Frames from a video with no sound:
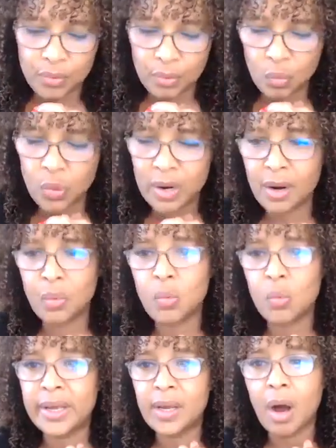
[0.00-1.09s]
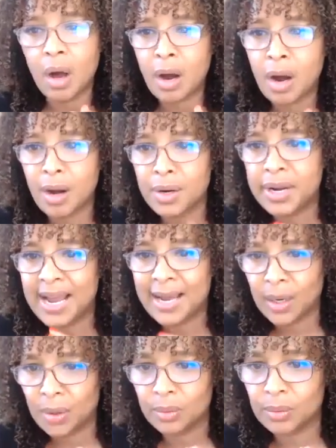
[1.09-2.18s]
where we are
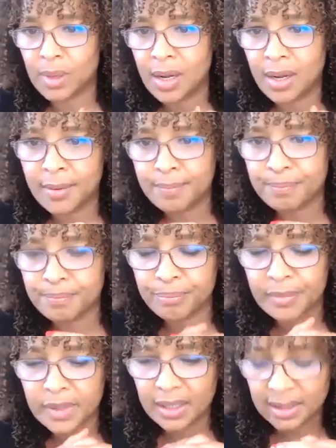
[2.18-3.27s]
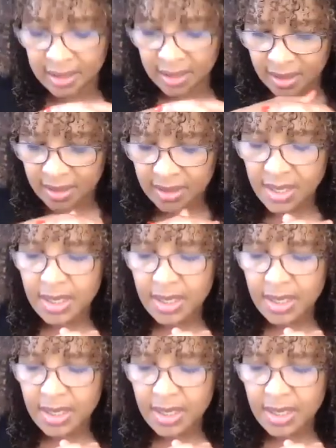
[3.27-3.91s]
now, Leah.